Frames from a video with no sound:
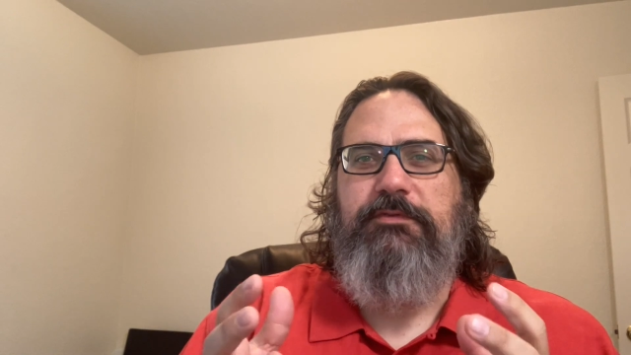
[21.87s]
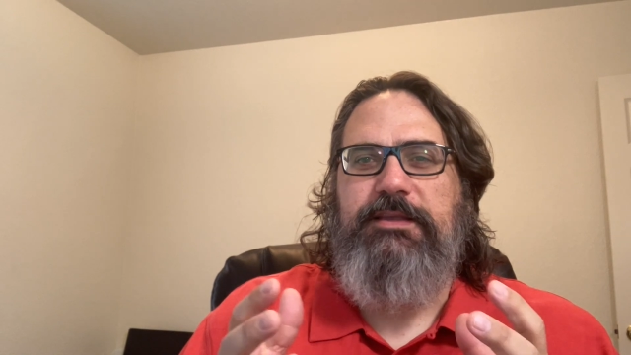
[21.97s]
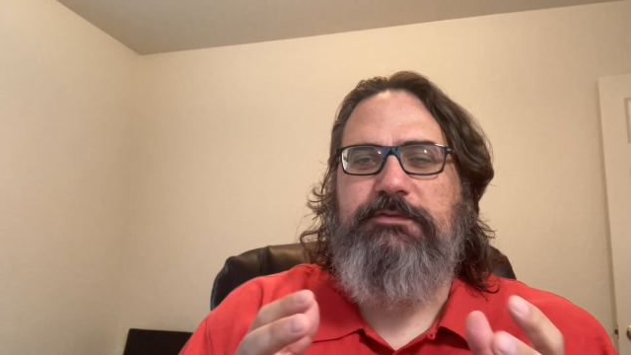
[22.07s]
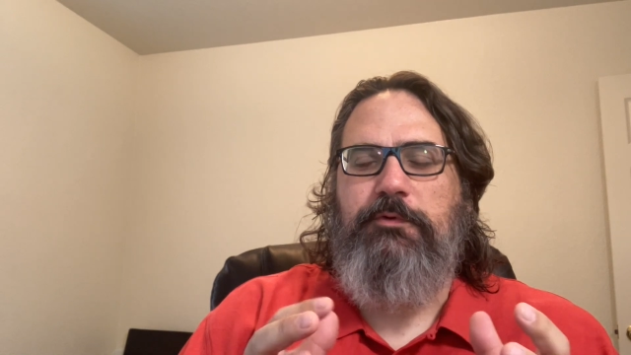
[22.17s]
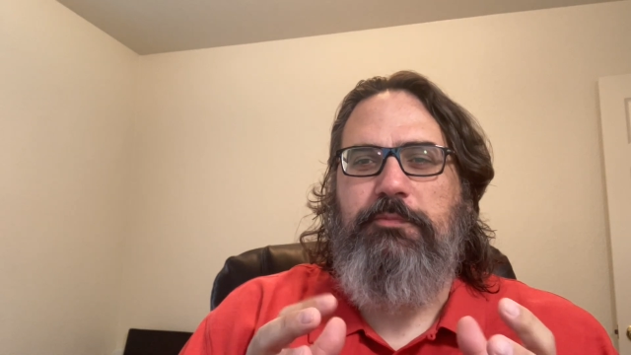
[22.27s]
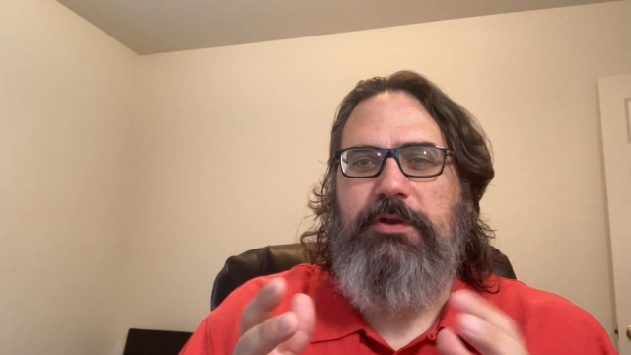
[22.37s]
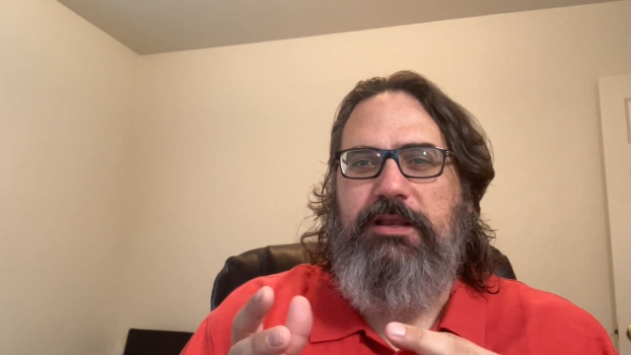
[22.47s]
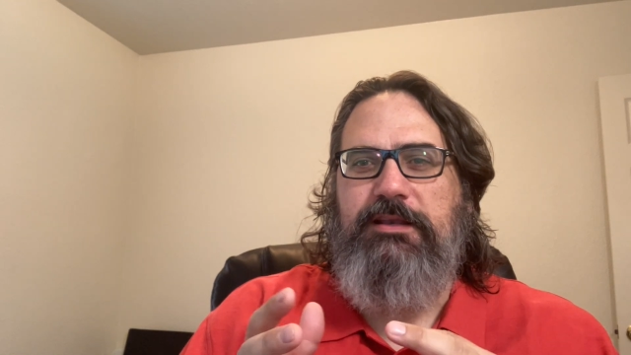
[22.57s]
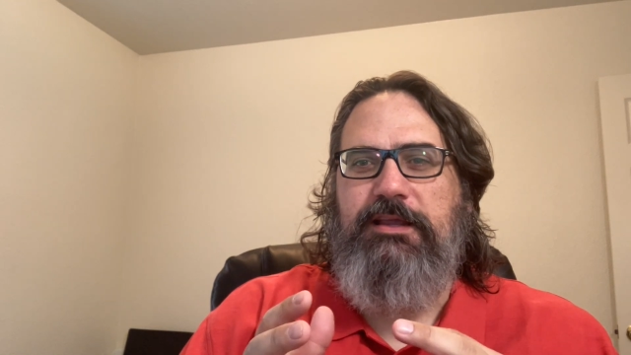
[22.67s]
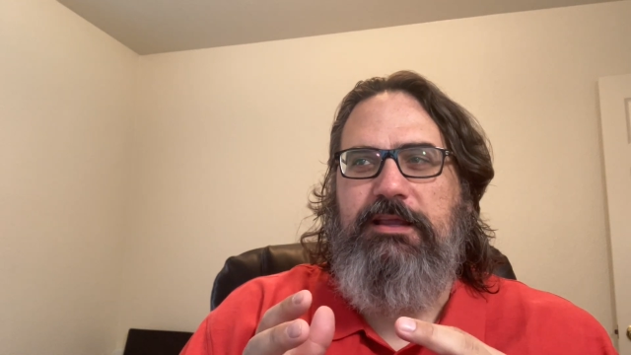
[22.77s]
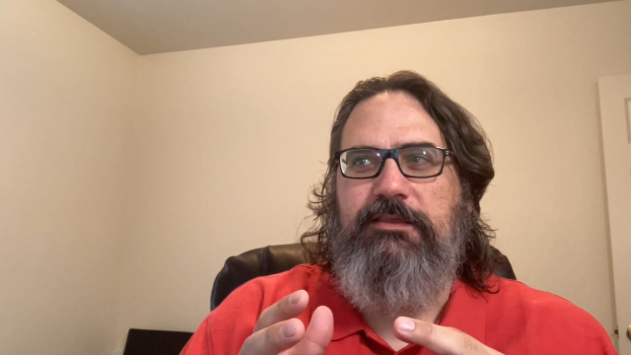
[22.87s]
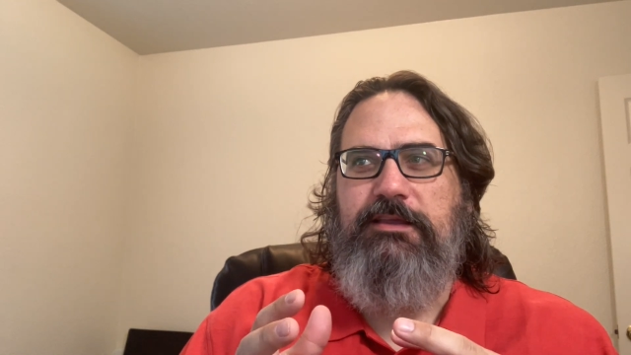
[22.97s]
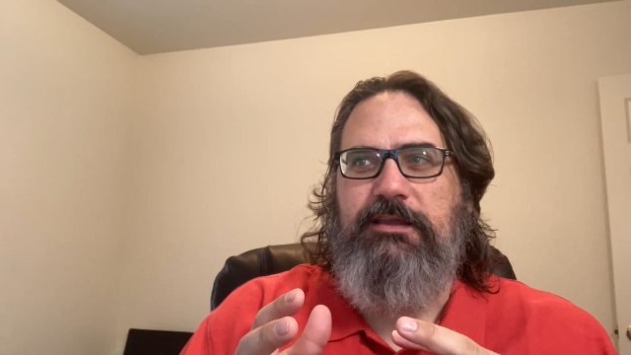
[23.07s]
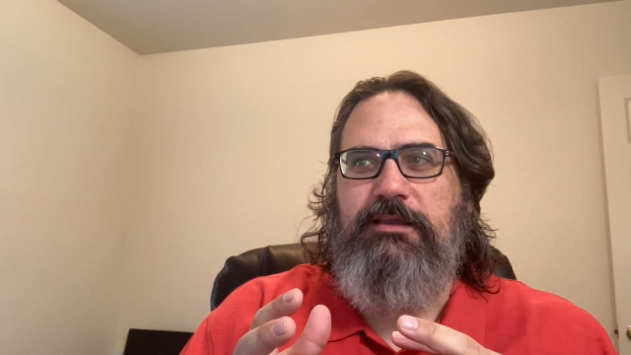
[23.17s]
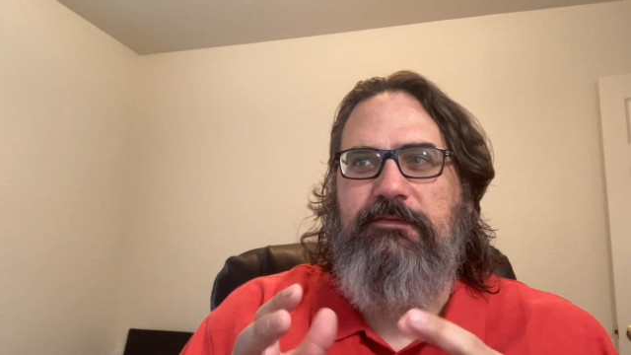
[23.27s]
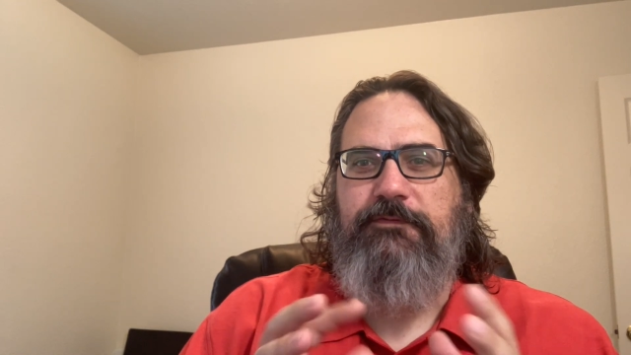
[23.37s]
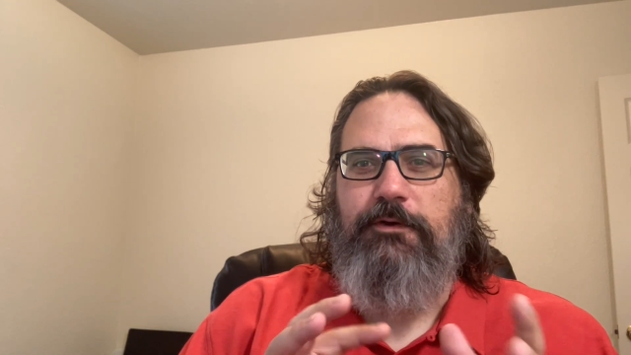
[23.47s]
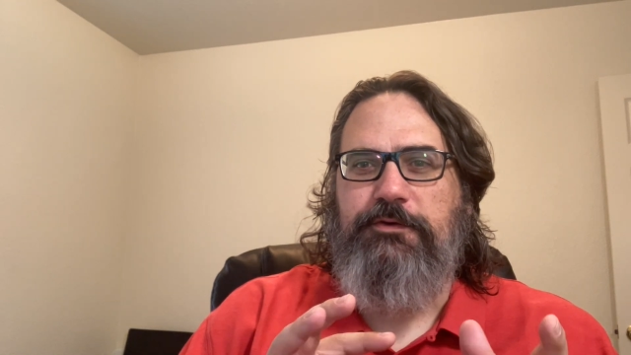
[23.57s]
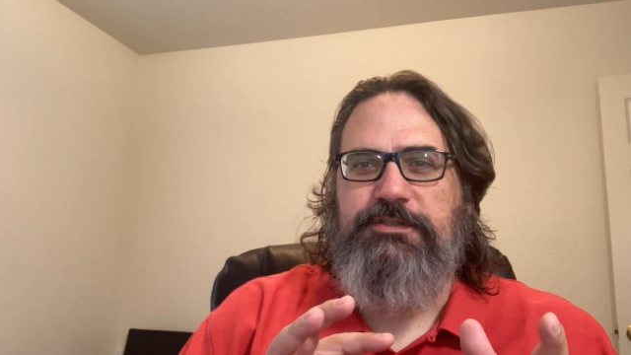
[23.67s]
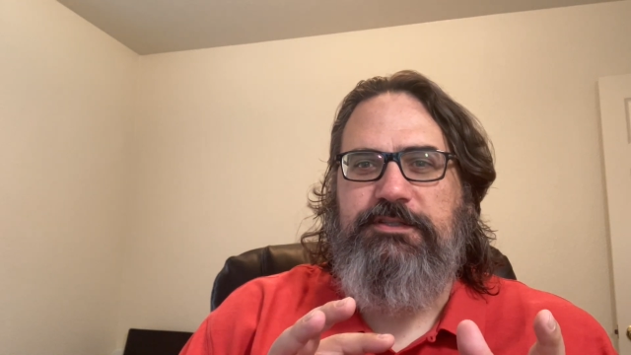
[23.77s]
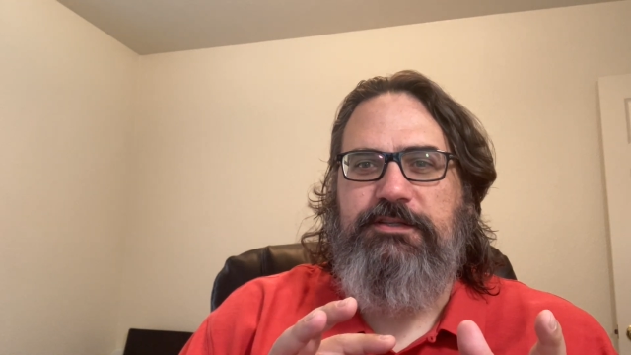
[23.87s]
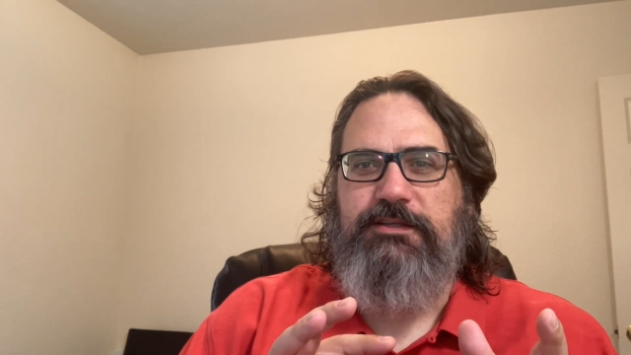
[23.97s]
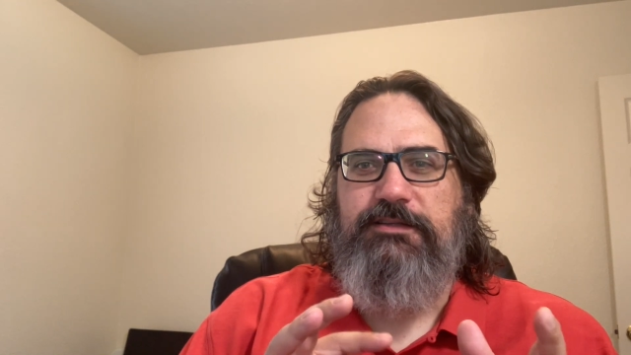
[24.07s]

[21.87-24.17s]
of these were printed in the first